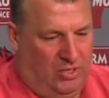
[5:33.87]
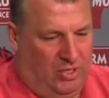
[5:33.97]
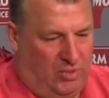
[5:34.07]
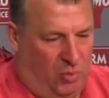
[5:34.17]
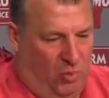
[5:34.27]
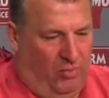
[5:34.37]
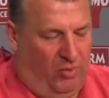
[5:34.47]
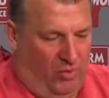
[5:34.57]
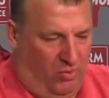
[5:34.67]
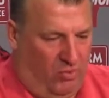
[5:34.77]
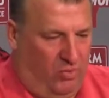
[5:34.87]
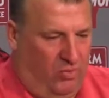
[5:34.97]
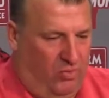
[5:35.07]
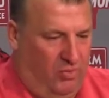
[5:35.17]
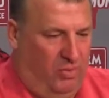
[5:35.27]
this point where
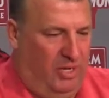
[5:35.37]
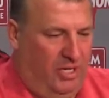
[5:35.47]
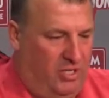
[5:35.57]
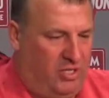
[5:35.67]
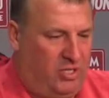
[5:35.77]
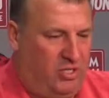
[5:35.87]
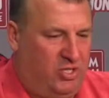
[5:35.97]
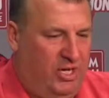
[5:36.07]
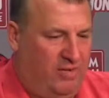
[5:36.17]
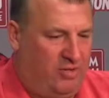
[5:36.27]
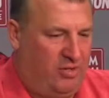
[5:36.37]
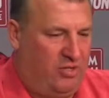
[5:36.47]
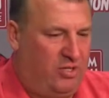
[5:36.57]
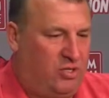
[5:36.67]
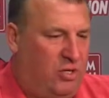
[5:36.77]
we made the decision
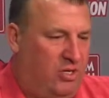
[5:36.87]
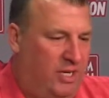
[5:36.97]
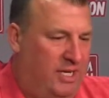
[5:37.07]
after talking,